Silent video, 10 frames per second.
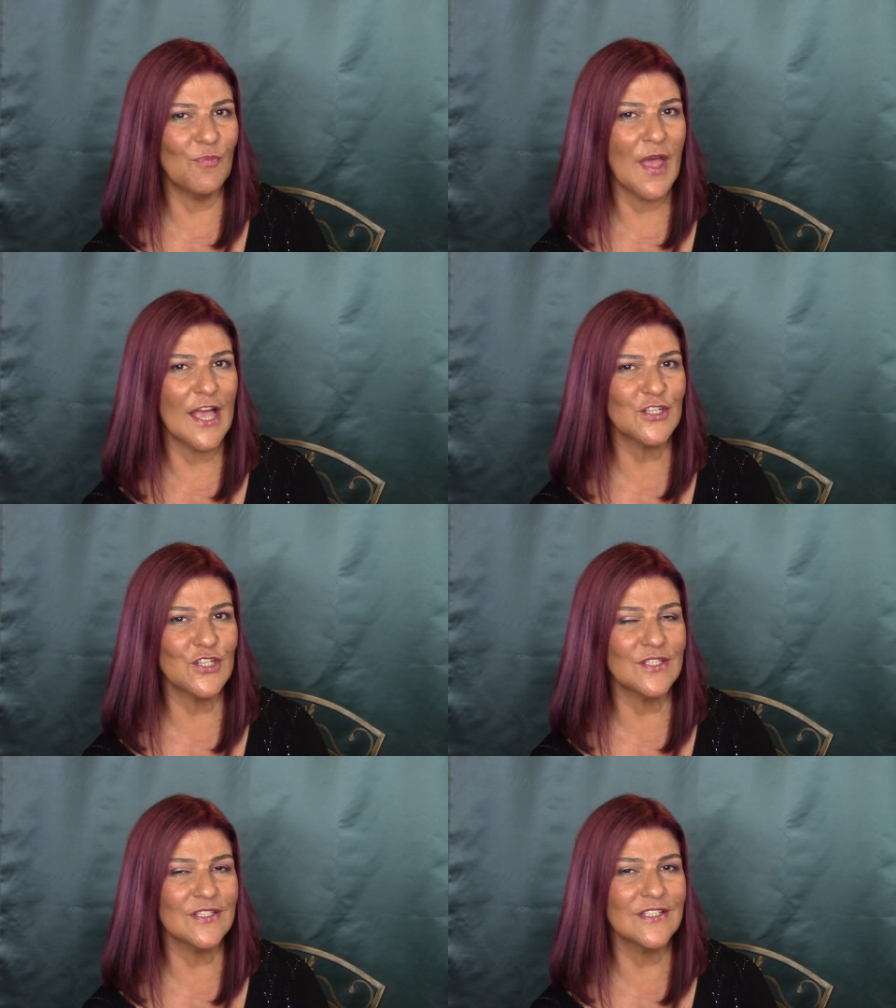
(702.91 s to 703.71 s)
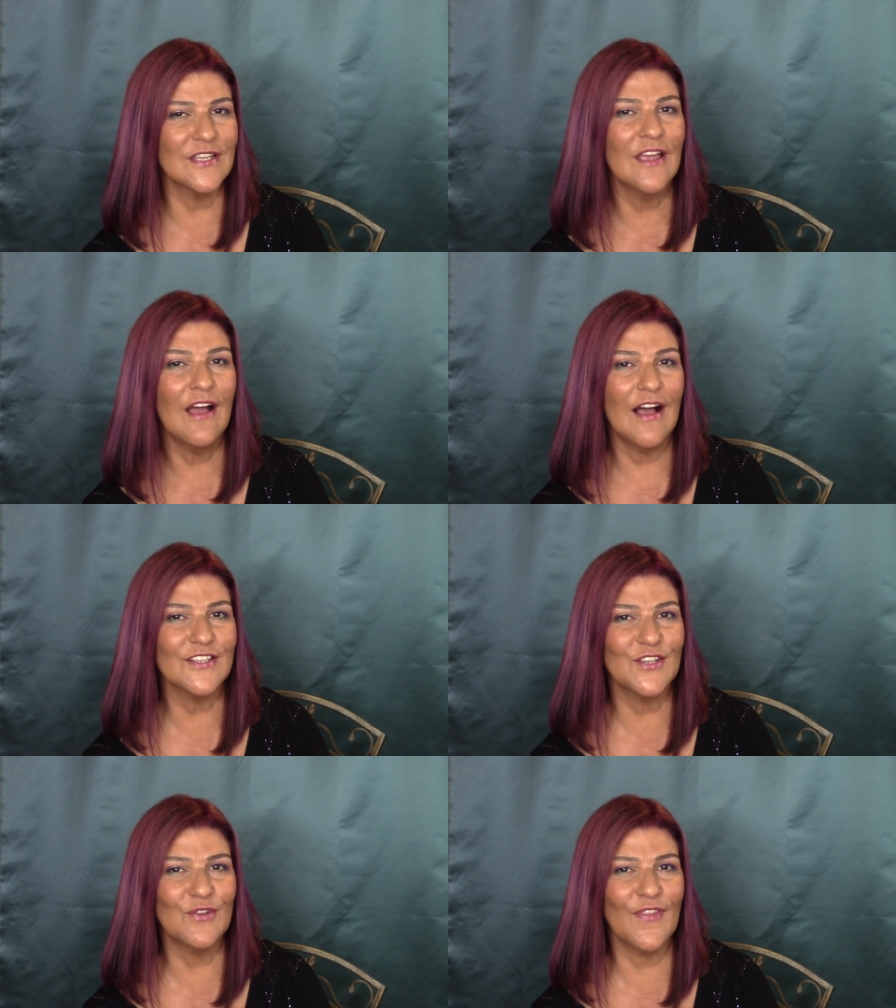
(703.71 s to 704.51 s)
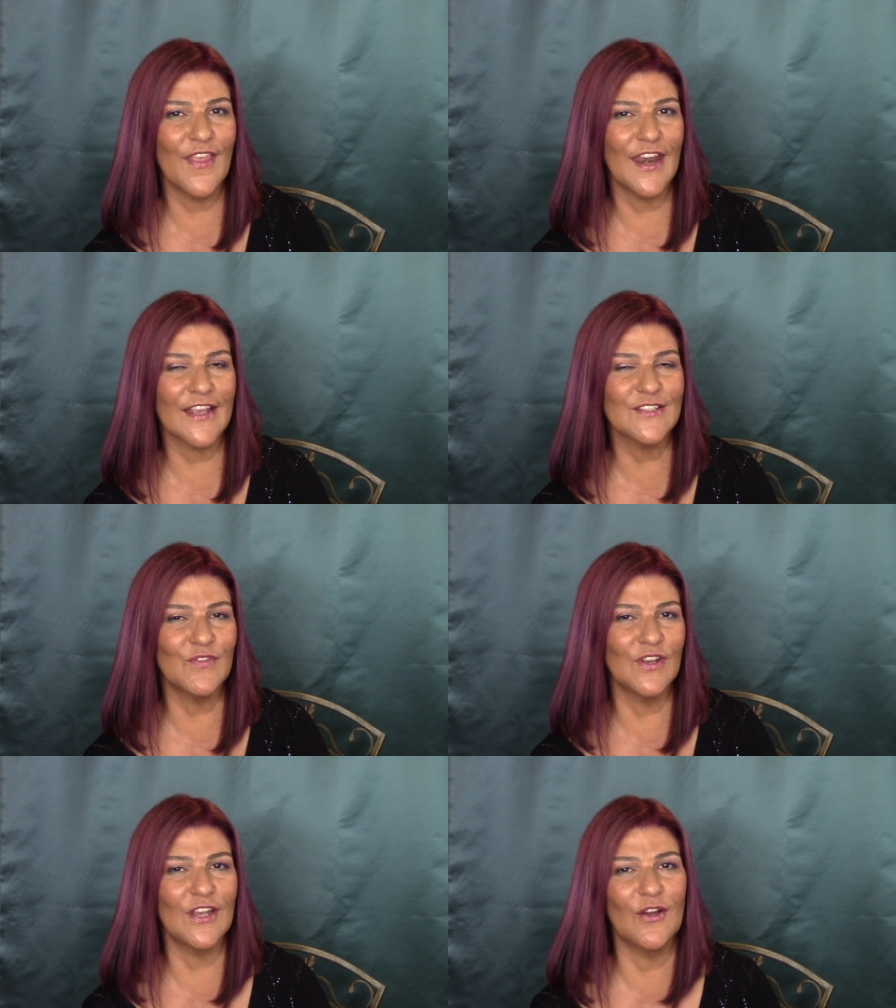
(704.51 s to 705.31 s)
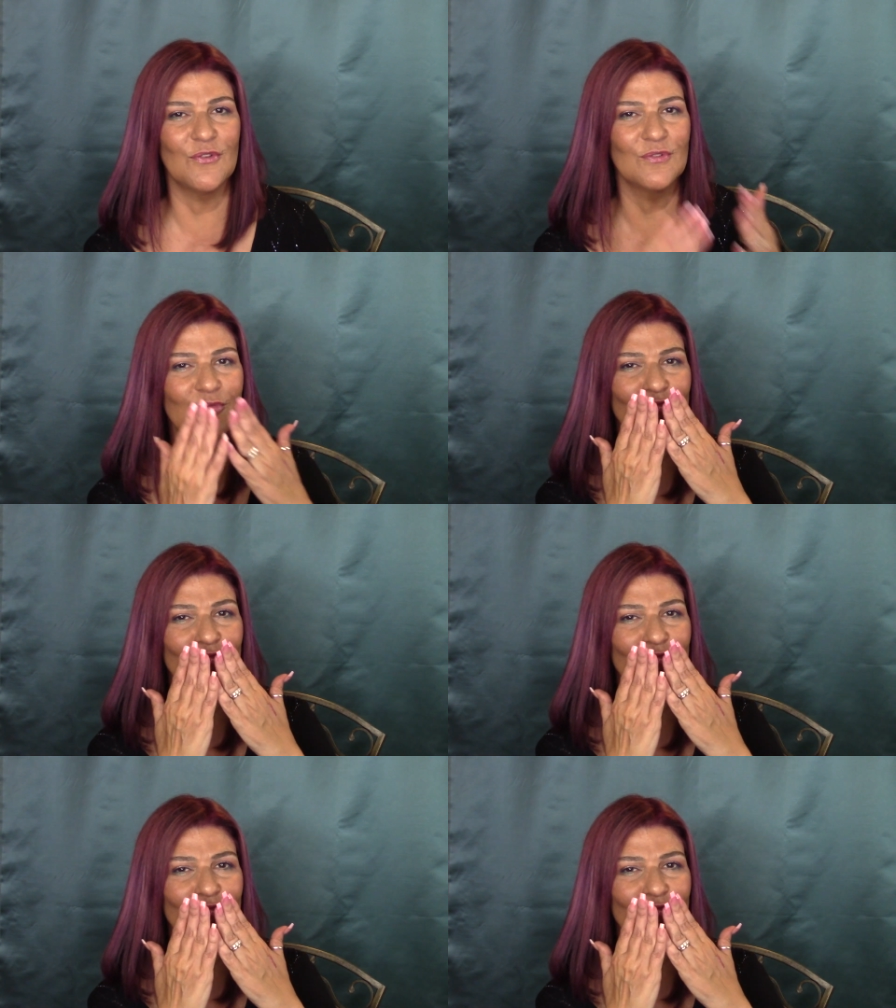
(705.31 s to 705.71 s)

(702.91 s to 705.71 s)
passions. I'll see you in the next video.